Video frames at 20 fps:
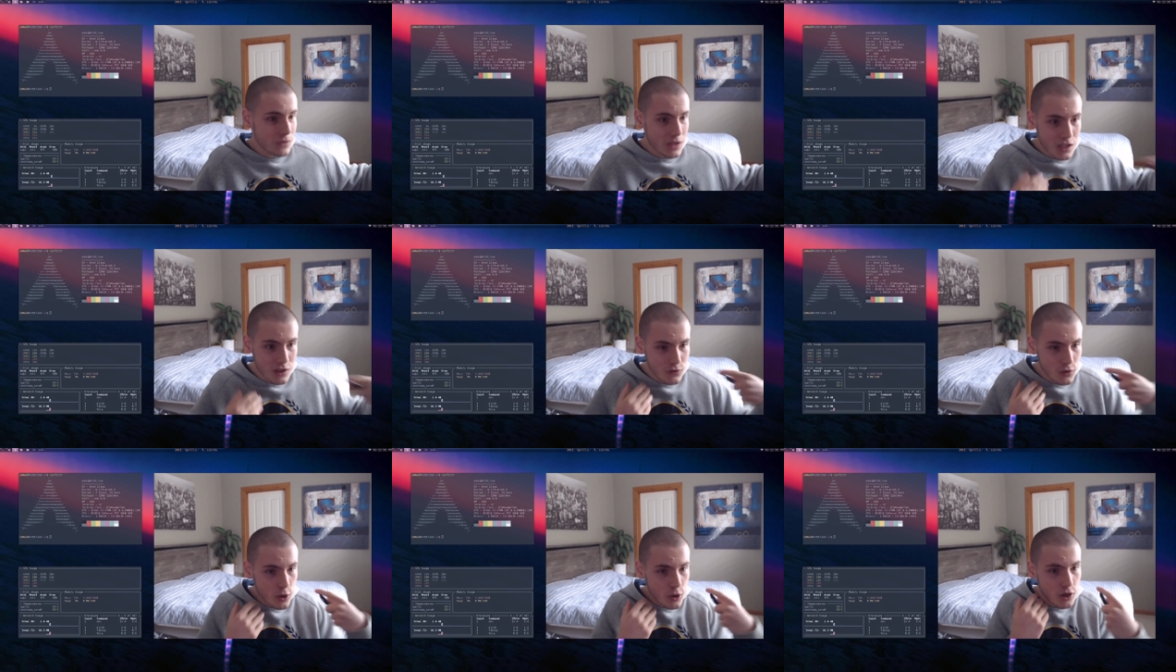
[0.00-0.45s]

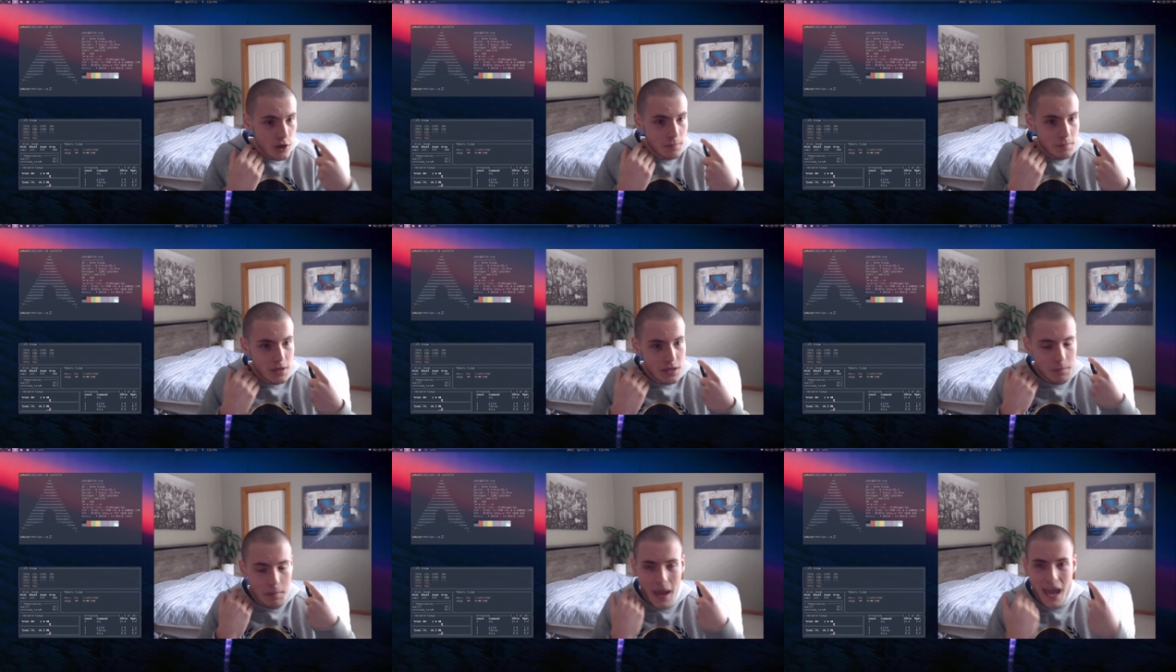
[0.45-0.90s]
If you're going to
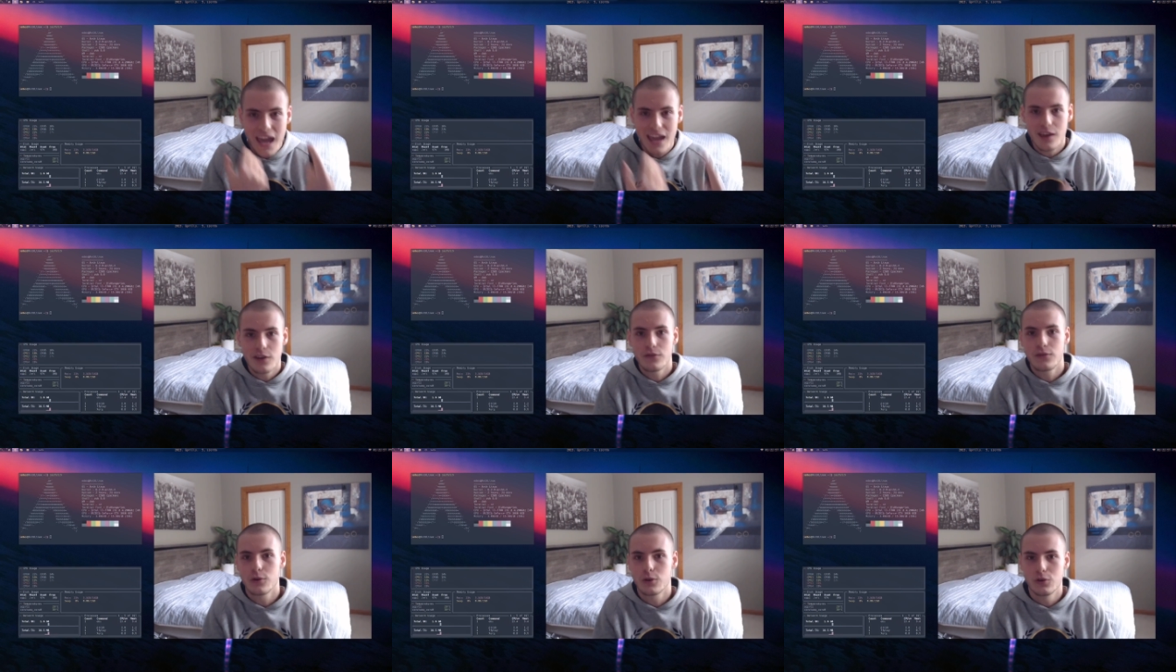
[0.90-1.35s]
be
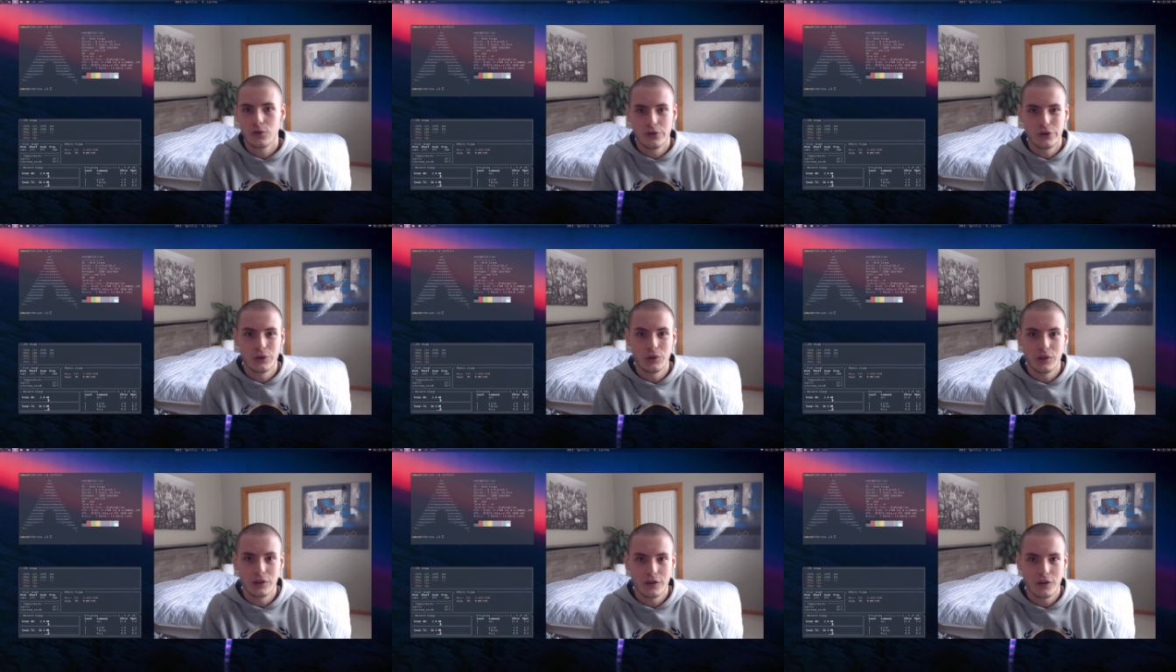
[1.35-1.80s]
paying for your
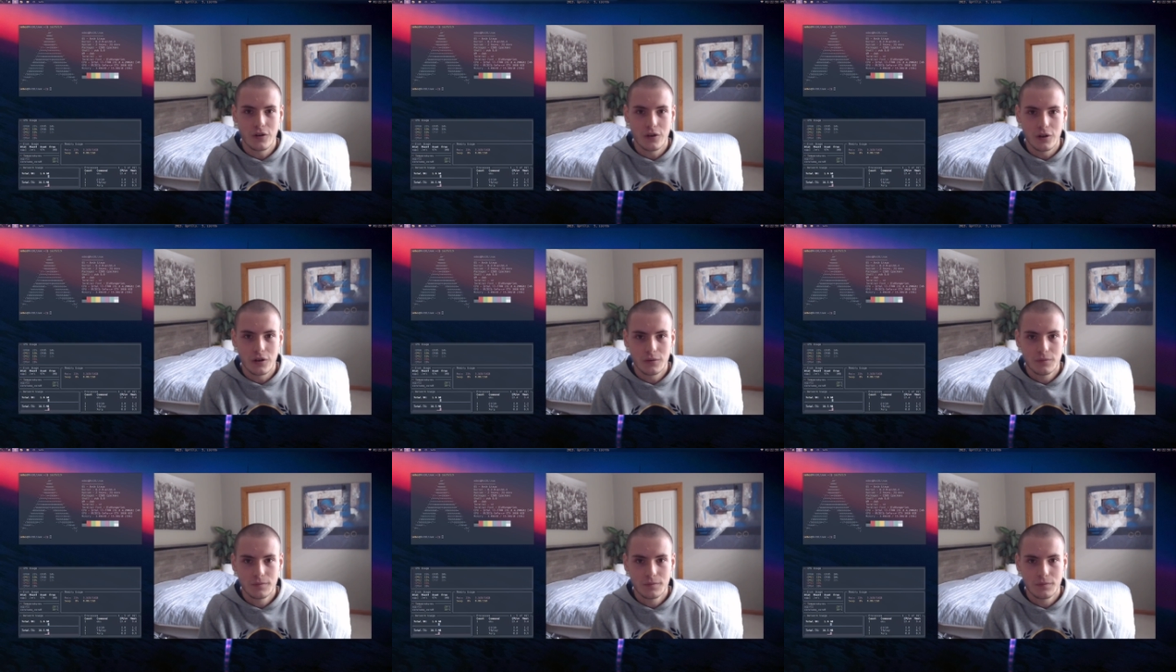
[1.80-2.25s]
uni
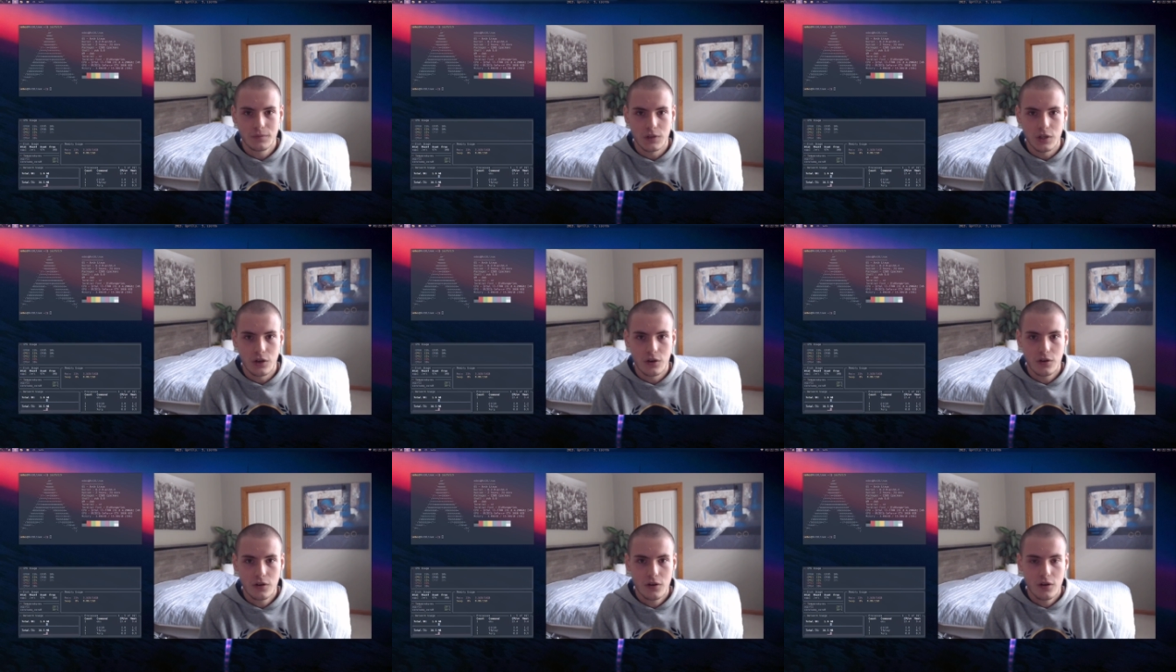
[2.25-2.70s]
degree, you
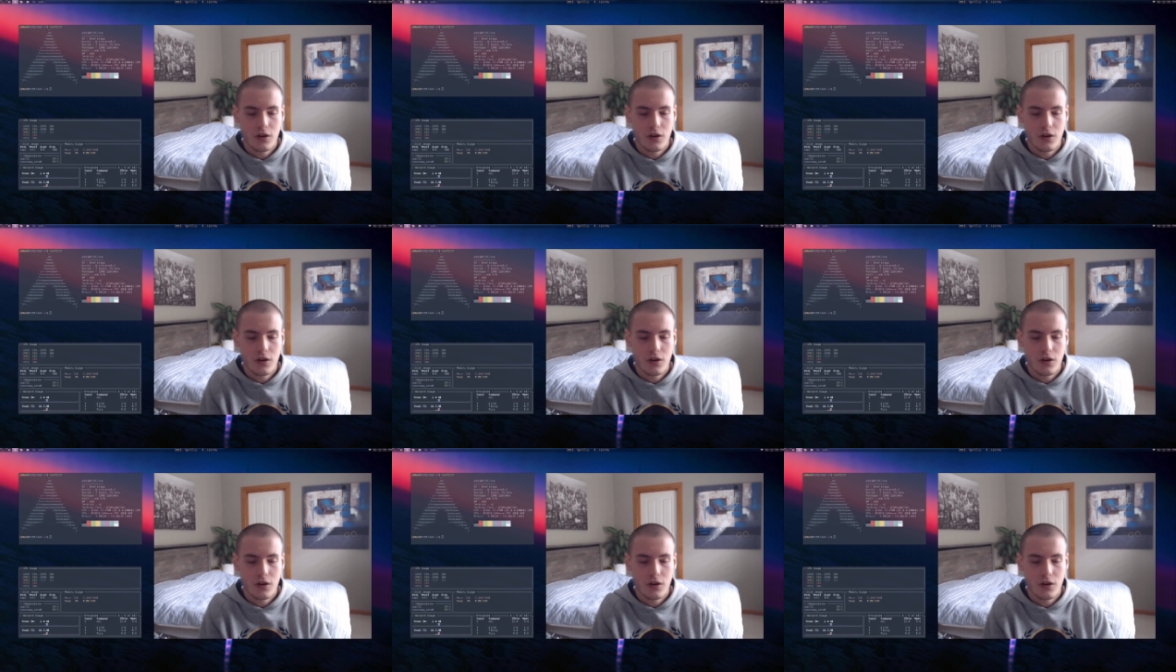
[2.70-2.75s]
know,